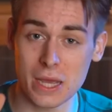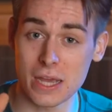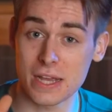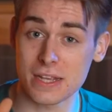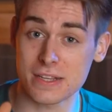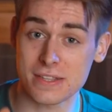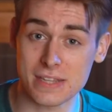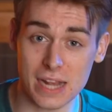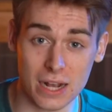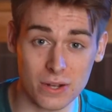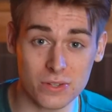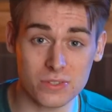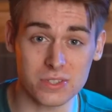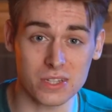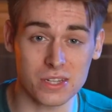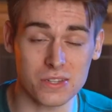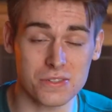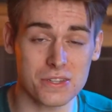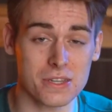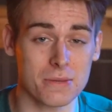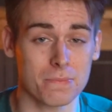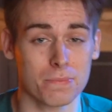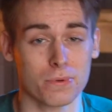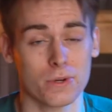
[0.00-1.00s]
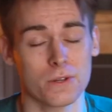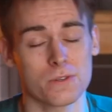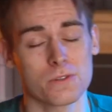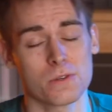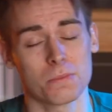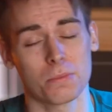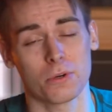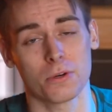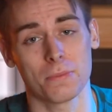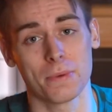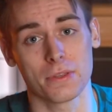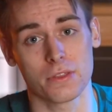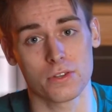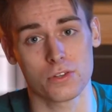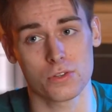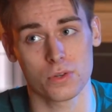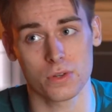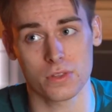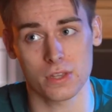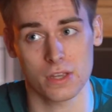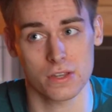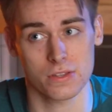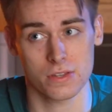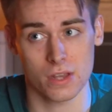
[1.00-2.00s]
it sounds easy in principle, but the
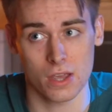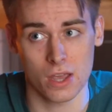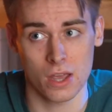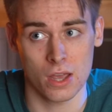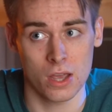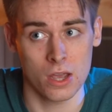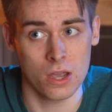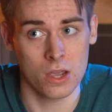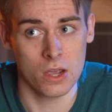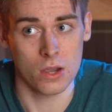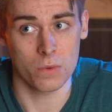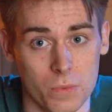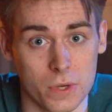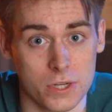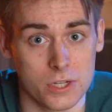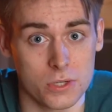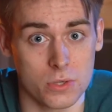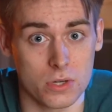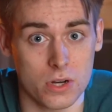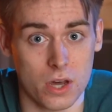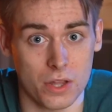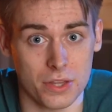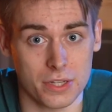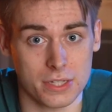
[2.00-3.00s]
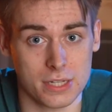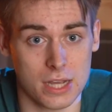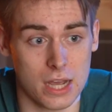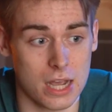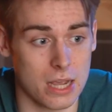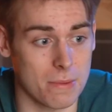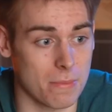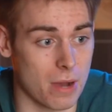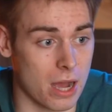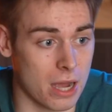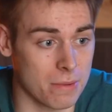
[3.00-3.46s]
truth is, we do it all the time.